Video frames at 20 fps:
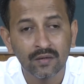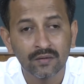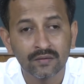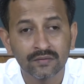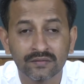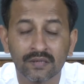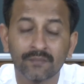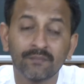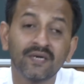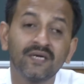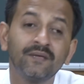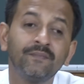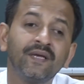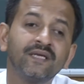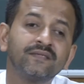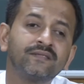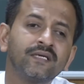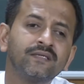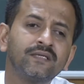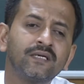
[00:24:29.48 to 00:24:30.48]
Somebody
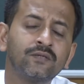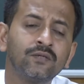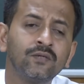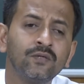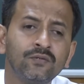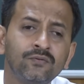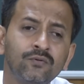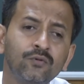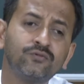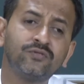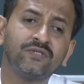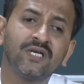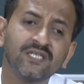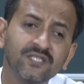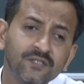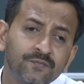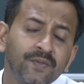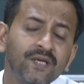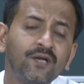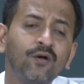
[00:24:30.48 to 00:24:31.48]
may say that no,
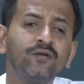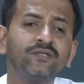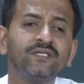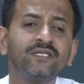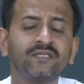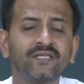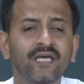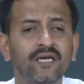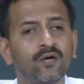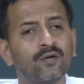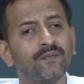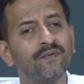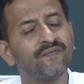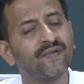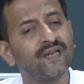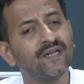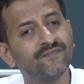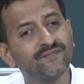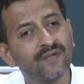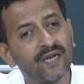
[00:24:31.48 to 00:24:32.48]
just because it cannot be
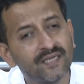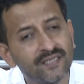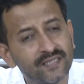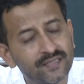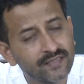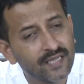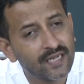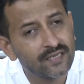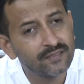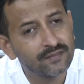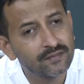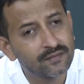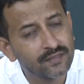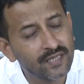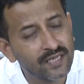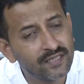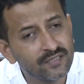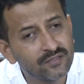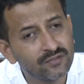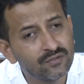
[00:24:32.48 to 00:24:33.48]
verified, it can
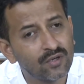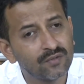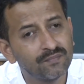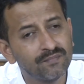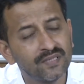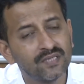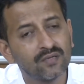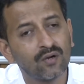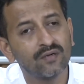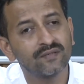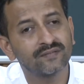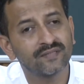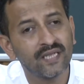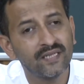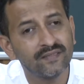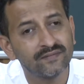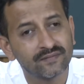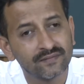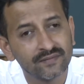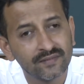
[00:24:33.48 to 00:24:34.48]
it not be called
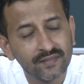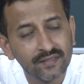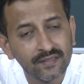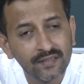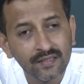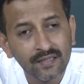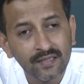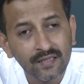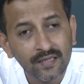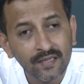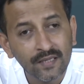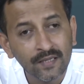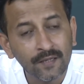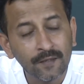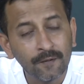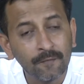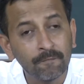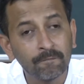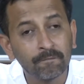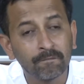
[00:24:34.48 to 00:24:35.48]
science?
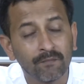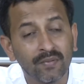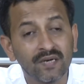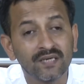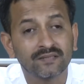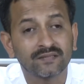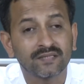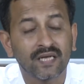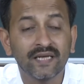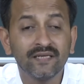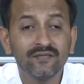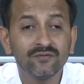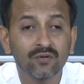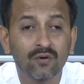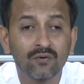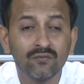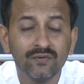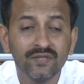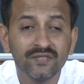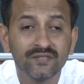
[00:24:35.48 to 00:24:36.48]
But science
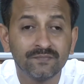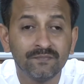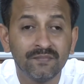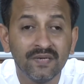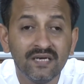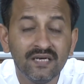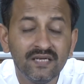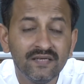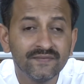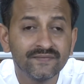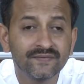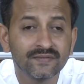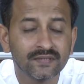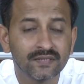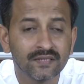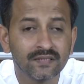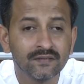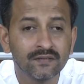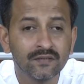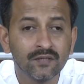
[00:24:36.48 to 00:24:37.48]
always believes
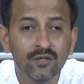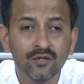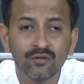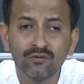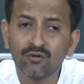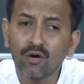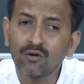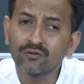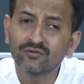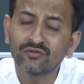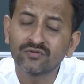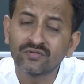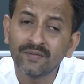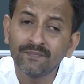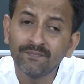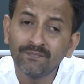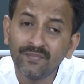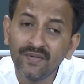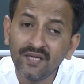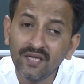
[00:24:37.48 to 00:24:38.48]
in not
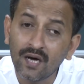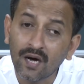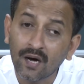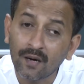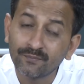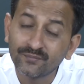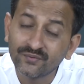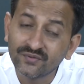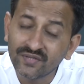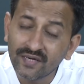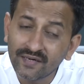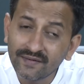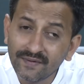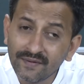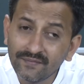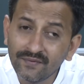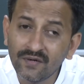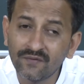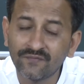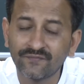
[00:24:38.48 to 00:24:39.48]
simply
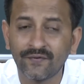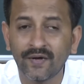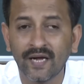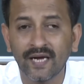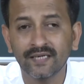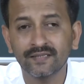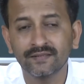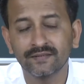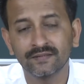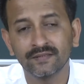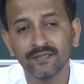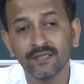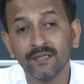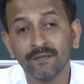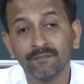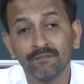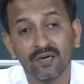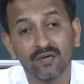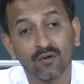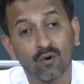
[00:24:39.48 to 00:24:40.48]
observable facts,
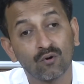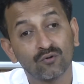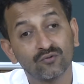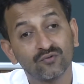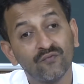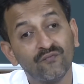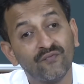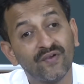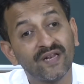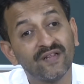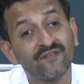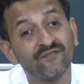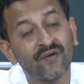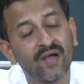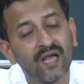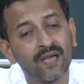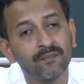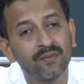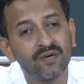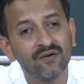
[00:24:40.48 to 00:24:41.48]
but also
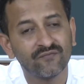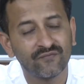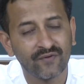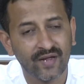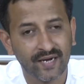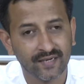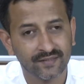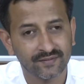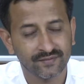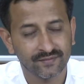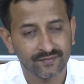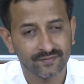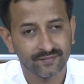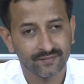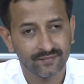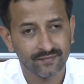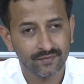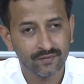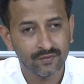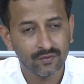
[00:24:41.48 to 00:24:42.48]
verifiable facts,
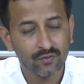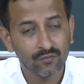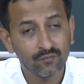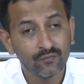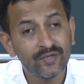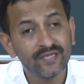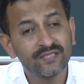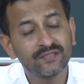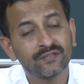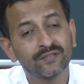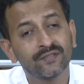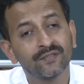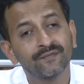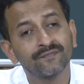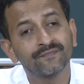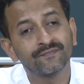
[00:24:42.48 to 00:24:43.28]
which